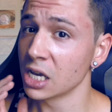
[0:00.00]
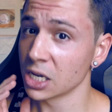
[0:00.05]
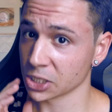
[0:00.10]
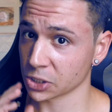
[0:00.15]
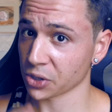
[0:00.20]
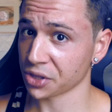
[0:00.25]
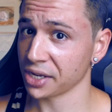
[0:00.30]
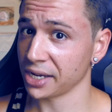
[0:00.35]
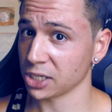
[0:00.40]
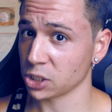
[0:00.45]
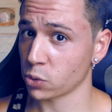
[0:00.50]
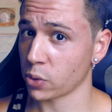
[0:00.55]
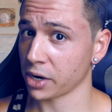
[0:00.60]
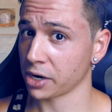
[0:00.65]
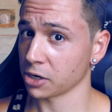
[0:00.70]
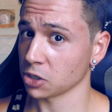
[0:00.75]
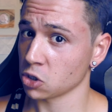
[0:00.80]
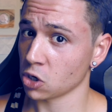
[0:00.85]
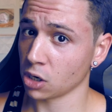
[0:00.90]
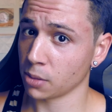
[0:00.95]
so I think it's
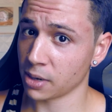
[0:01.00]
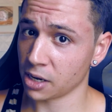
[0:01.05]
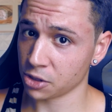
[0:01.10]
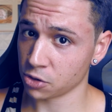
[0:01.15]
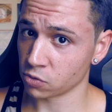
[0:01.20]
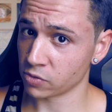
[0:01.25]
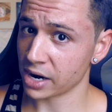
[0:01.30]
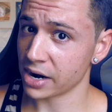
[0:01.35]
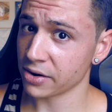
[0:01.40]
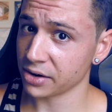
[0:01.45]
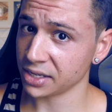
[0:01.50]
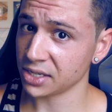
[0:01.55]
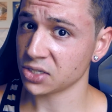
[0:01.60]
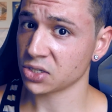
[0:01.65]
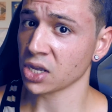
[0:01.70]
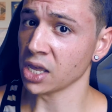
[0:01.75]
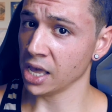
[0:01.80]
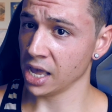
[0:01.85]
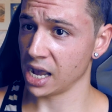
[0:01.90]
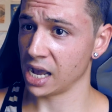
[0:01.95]
quicker to talk about the rarities,